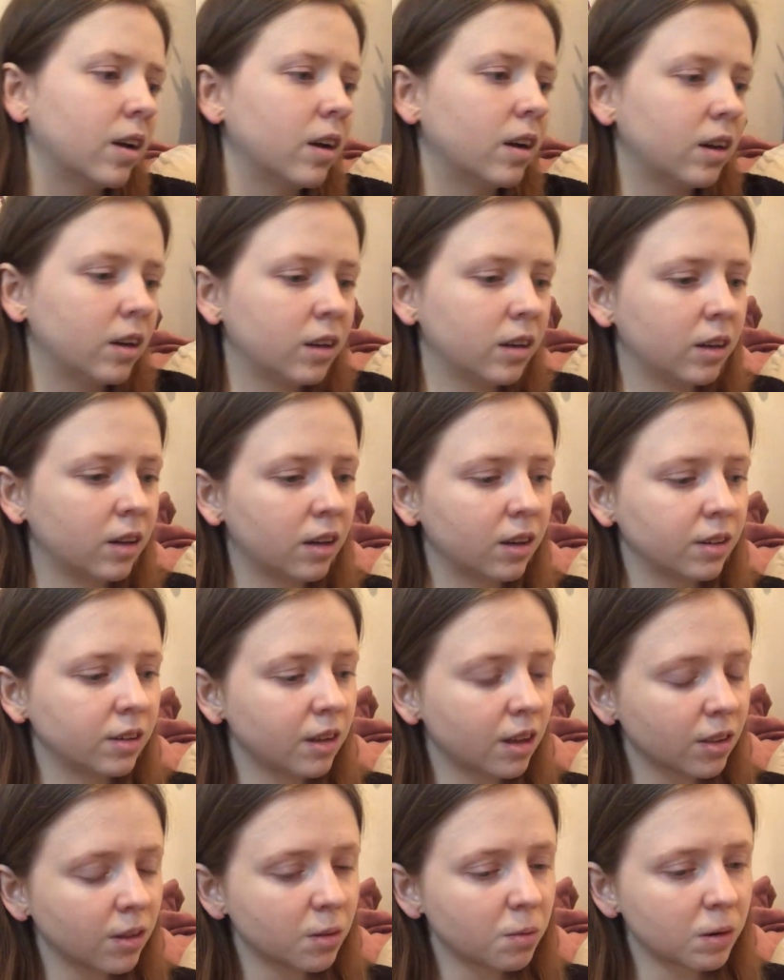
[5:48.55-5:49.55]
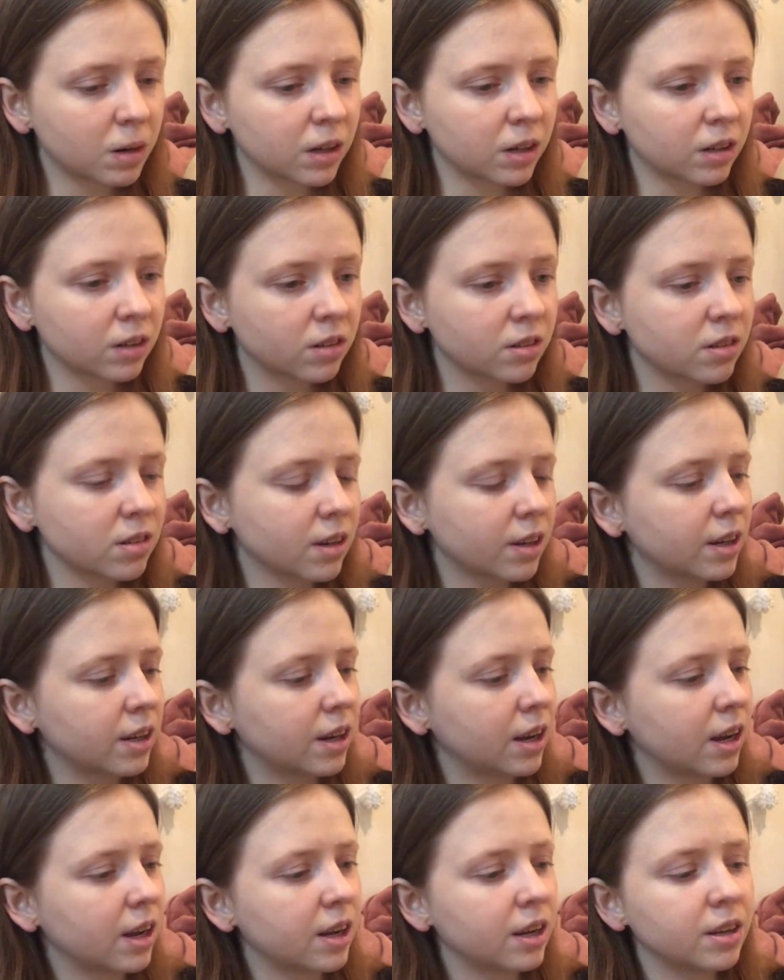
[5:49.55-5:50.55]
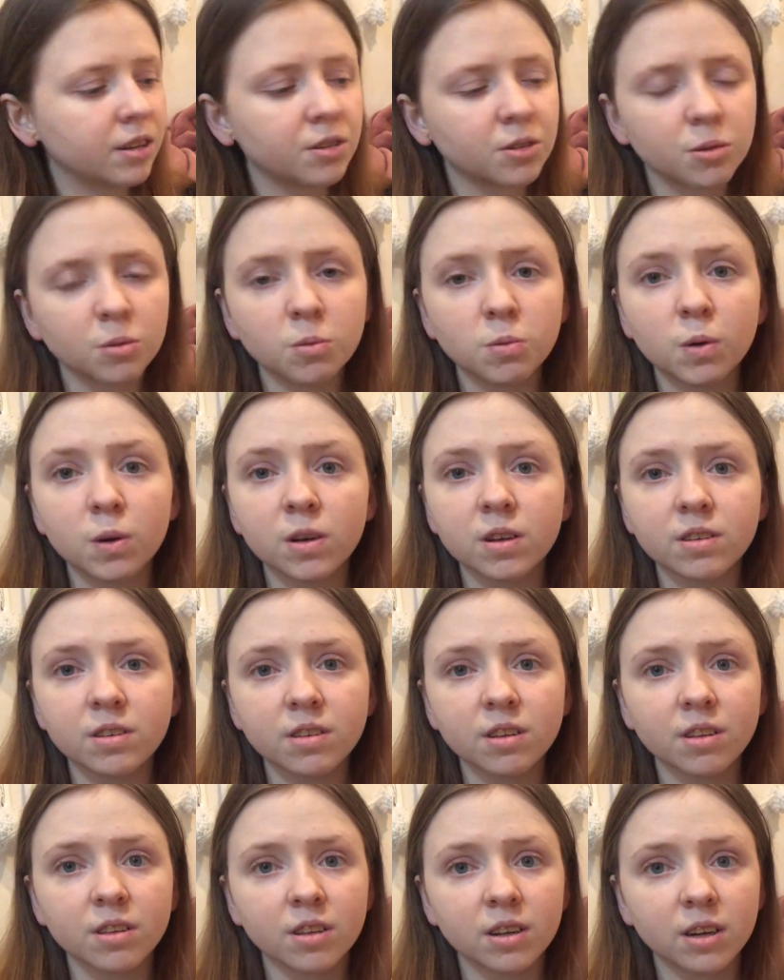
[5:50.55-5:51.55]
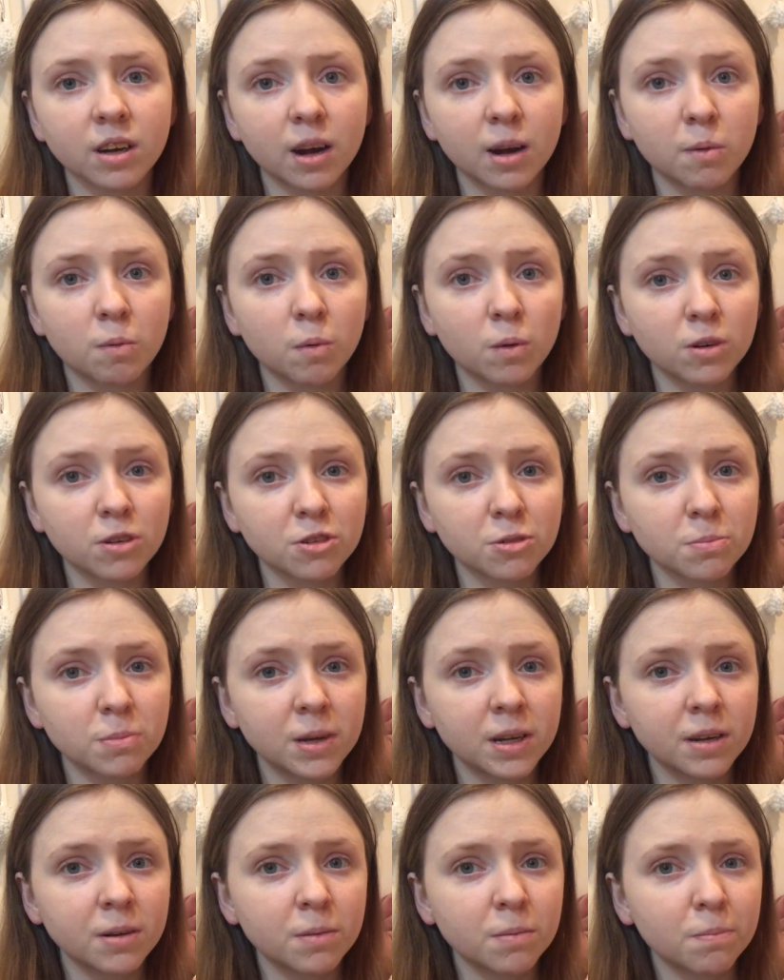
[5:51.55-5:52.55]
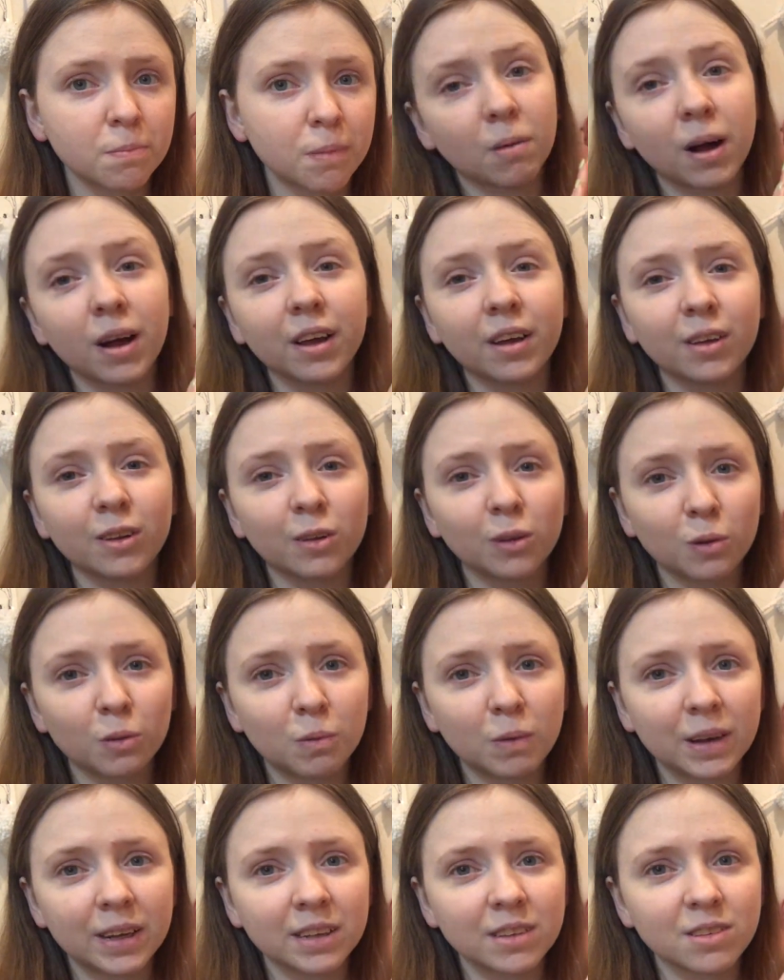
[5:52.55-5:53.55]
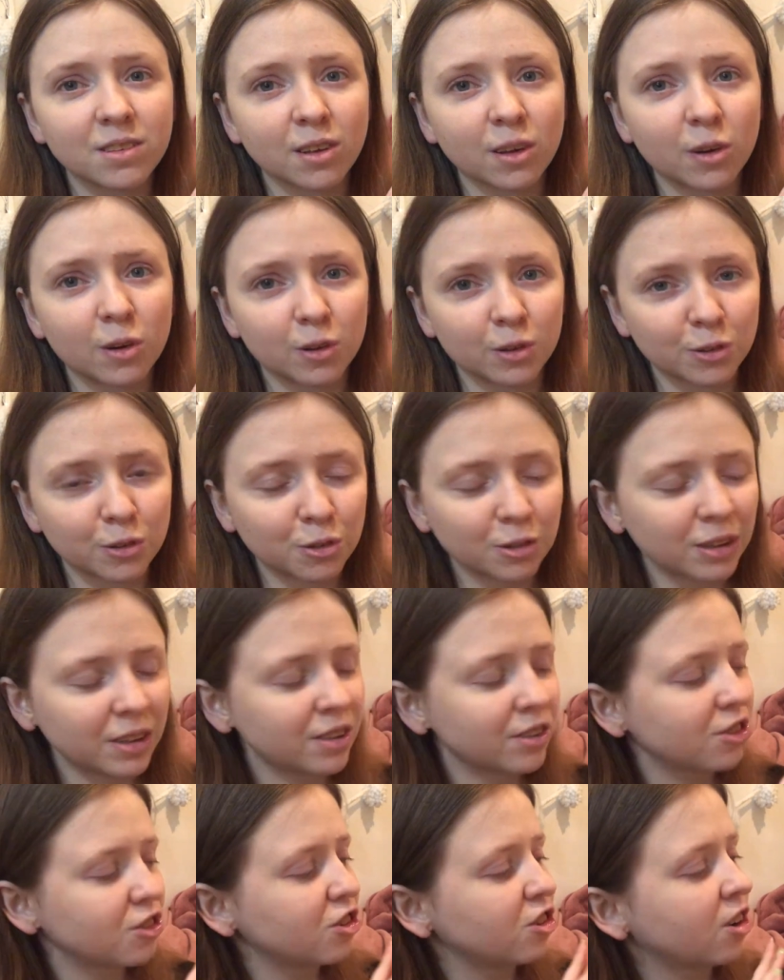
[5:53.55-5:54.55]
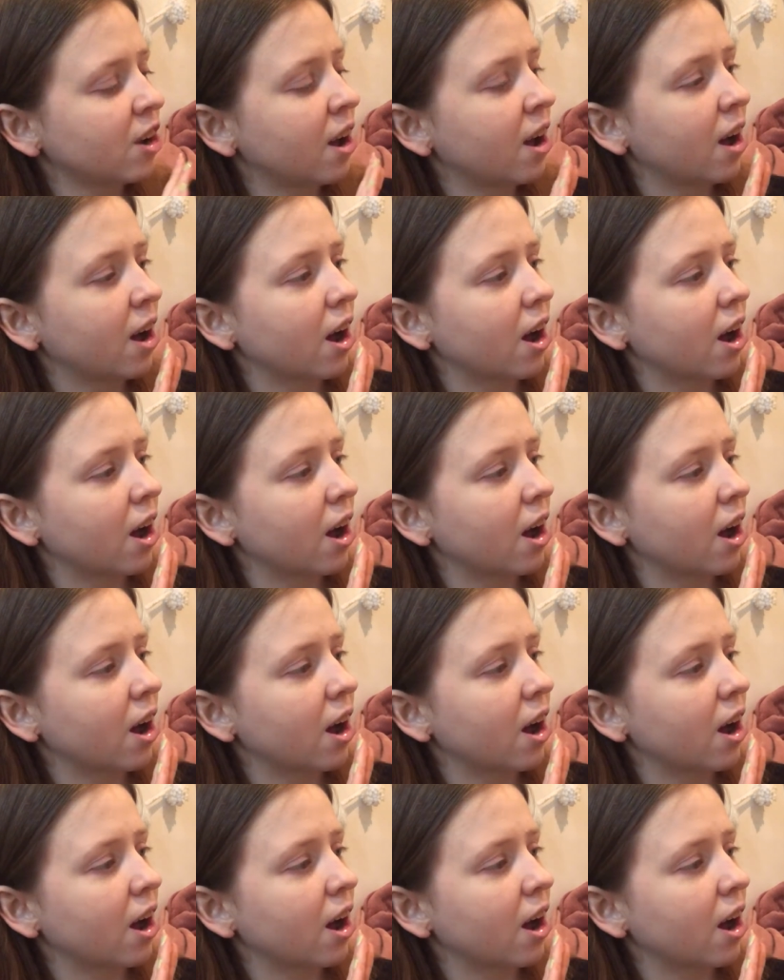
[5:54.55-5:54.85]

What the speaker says: Another one I got secondhand was The Night Watchman by Louise Erdrich.